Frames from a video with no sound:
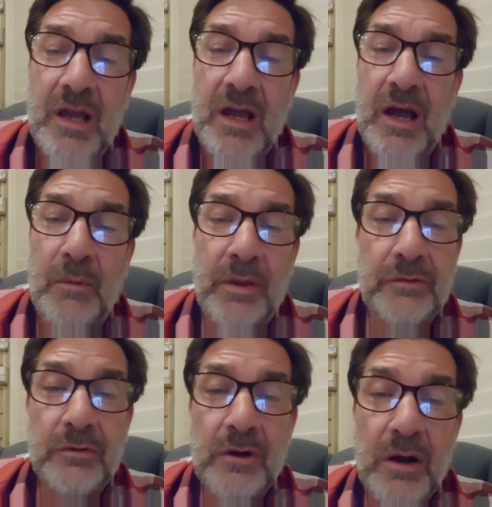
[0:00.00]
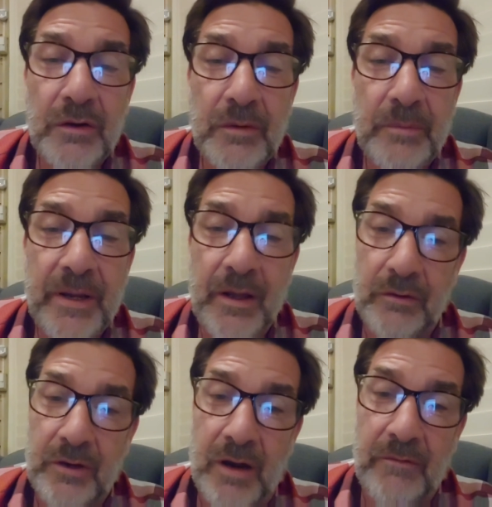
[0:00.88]
I went through all your bingo
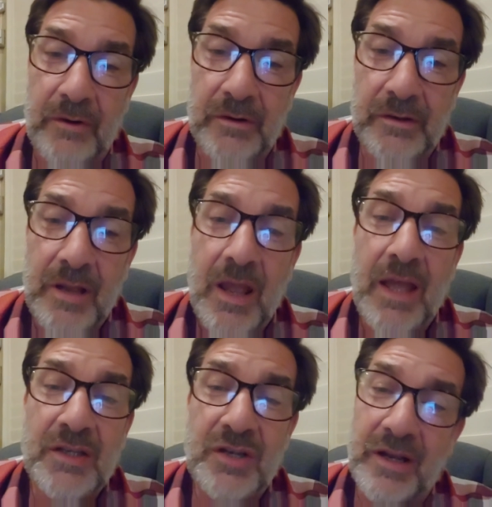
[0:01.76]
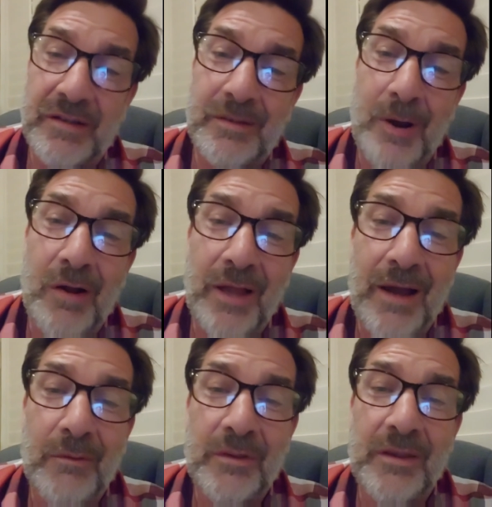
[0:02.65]
daubers and changed them all
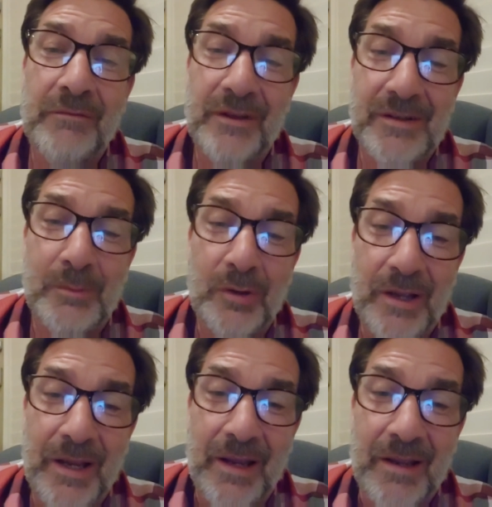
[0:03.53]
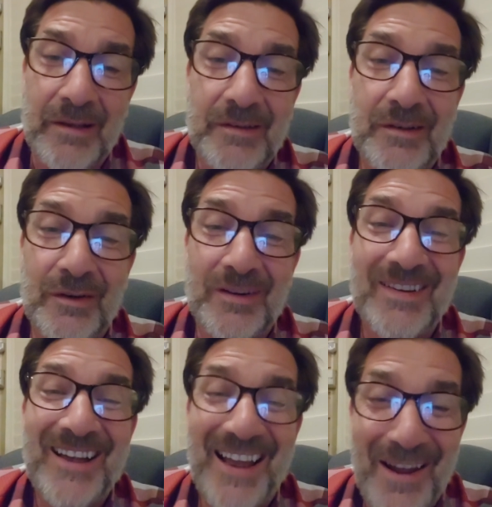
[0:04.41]
out with invisible ink. So
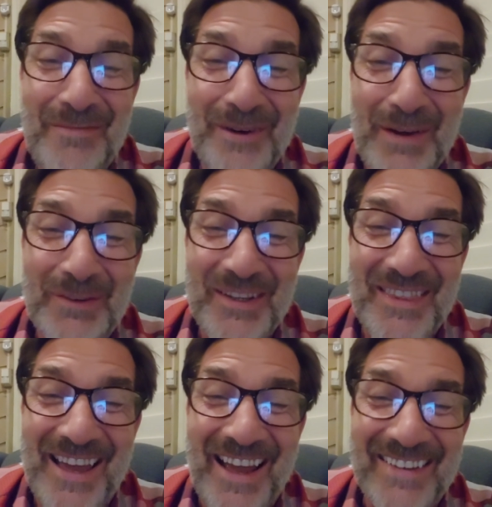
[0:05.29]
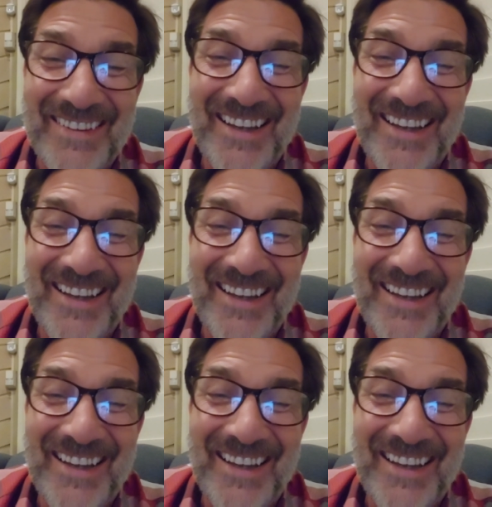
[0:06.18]
have fun with that.